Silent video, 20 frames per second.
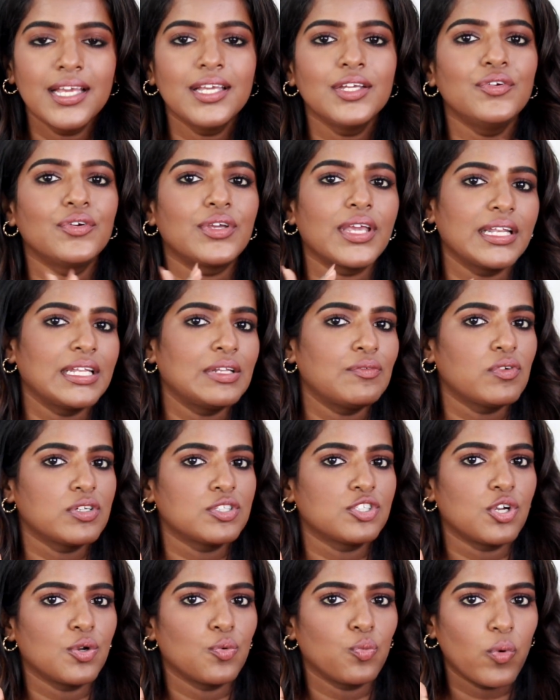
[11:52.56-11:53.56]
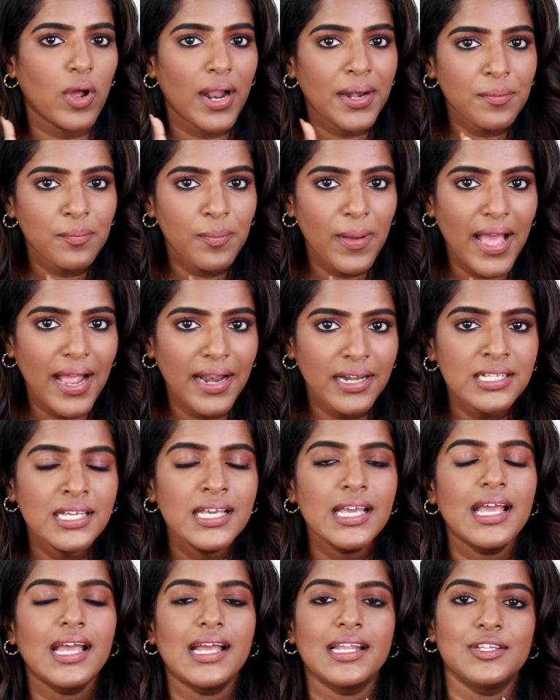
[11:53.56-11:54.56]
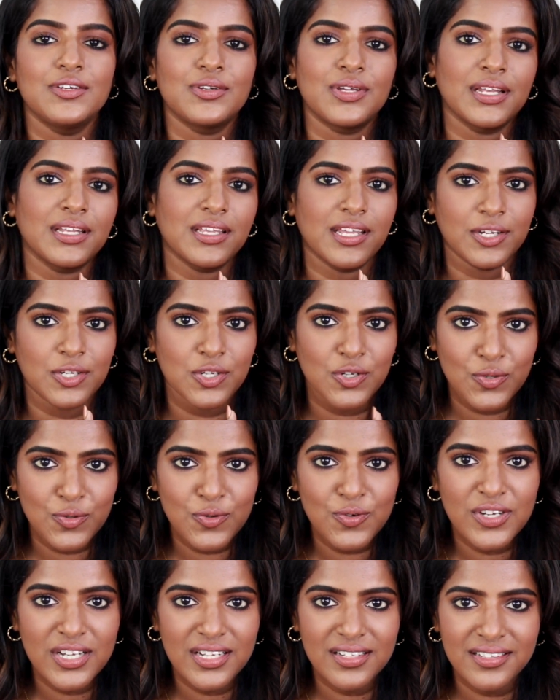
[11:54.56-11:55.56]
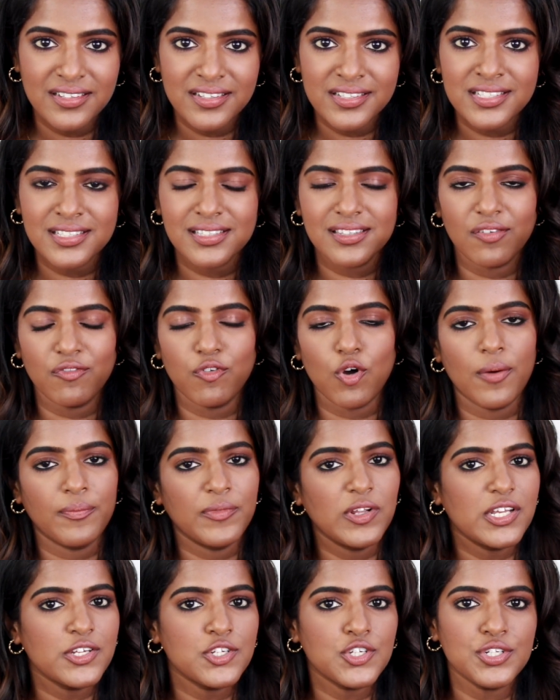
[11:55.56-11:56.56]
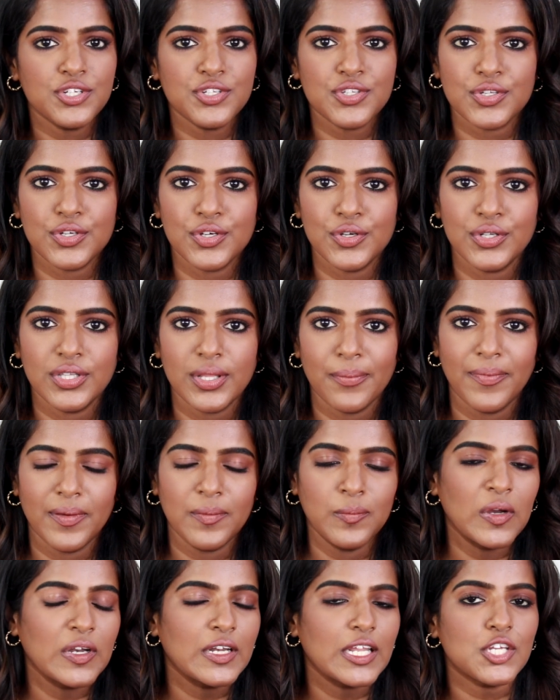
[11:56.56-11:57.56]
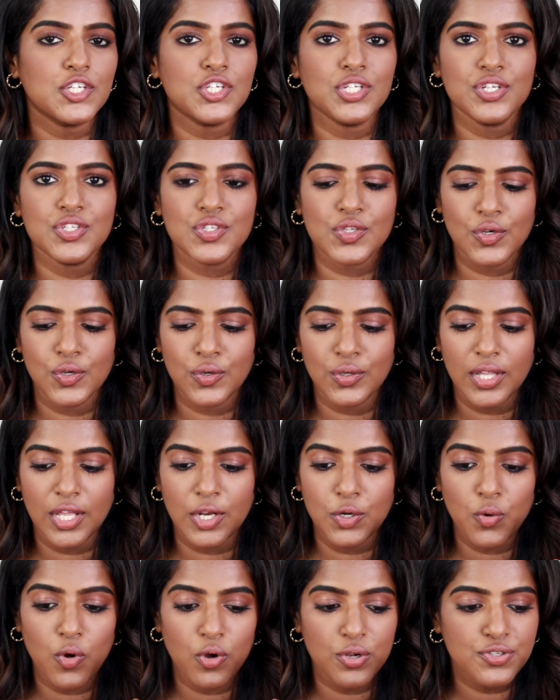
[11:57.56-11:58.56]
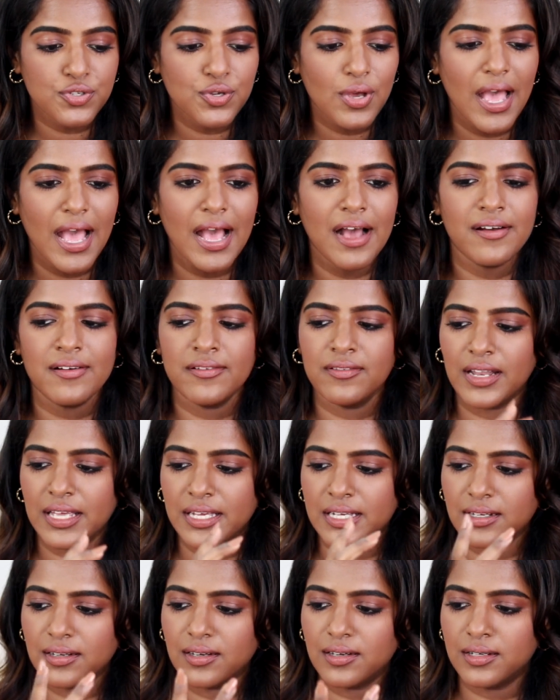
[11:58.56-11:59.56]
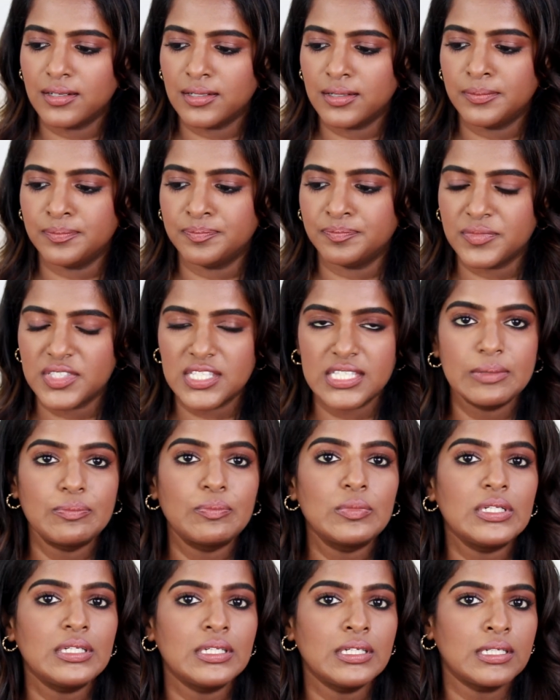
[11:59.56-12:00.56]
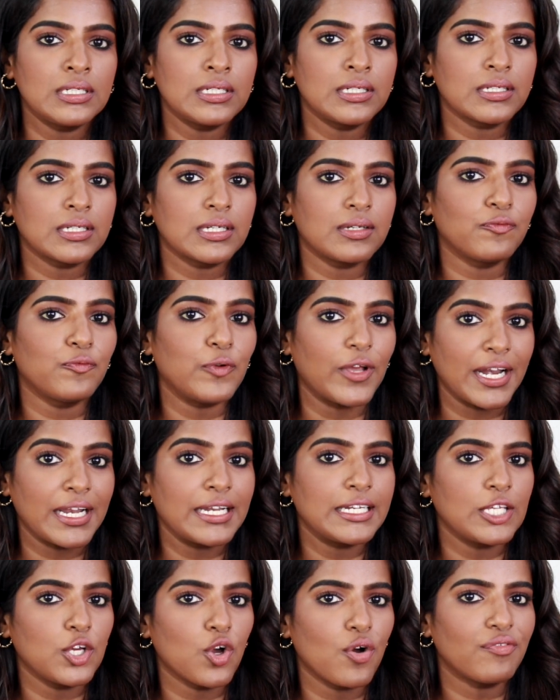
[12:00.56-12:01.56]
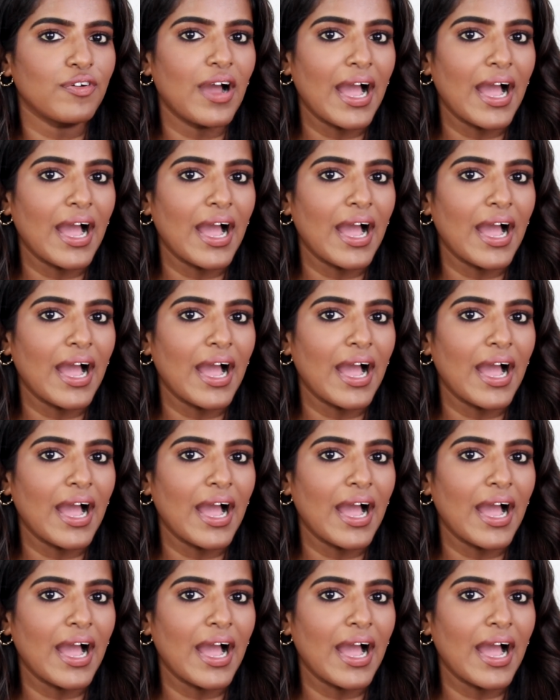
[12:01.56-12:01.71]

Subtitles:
You can invest on one pan and you can get two colors. The formulation is good. The pigmentation is good. They do also have like similar variety of